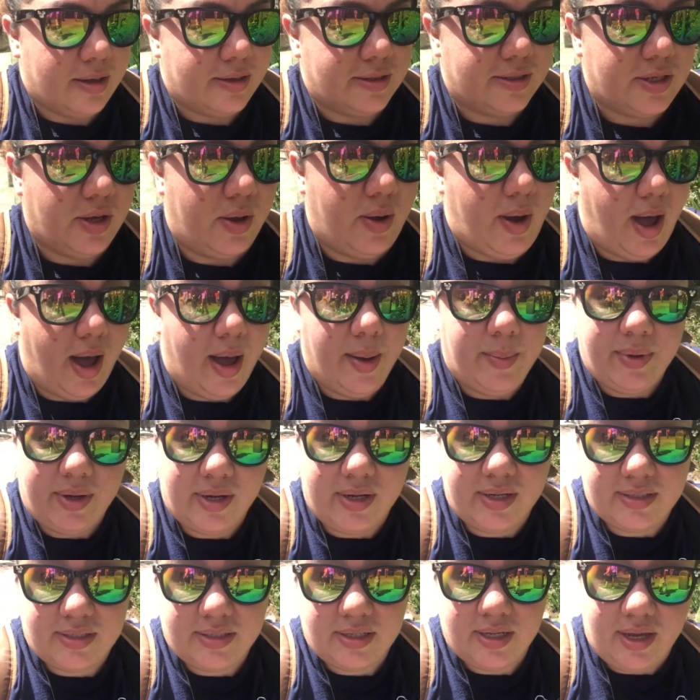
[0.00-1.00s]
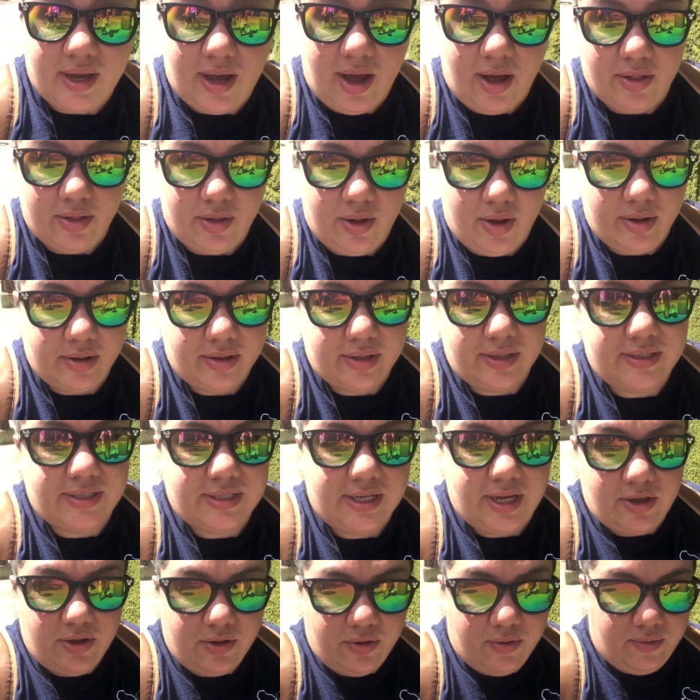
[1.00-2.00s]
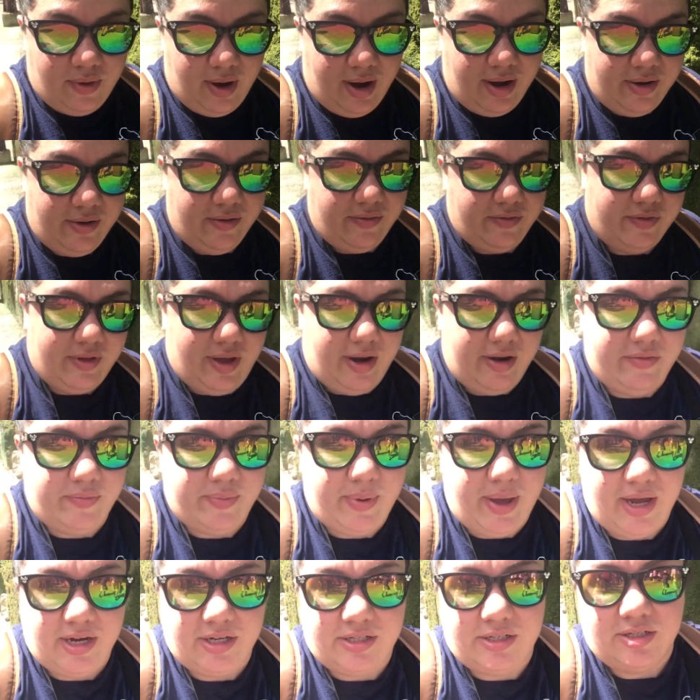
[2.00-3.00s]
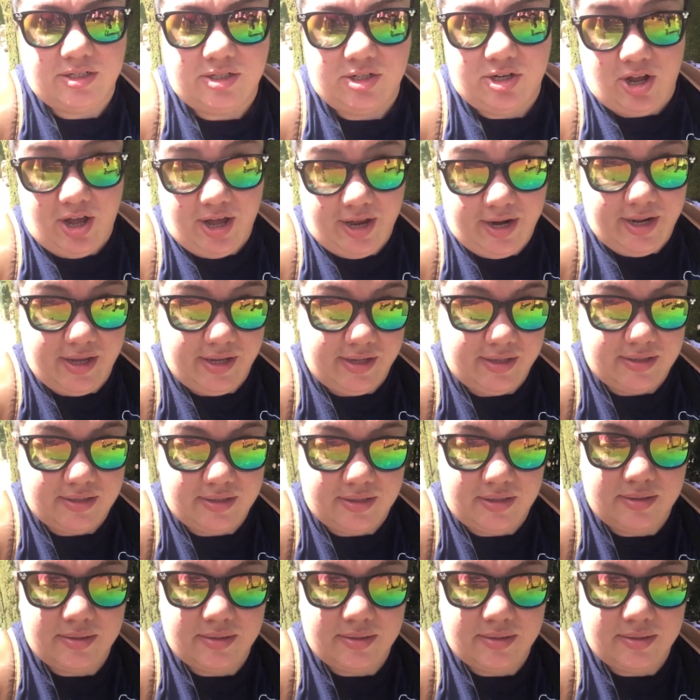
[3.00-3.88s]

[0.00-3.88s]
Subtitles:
So I'm gonna see how long the single rider Flight of Passage line is.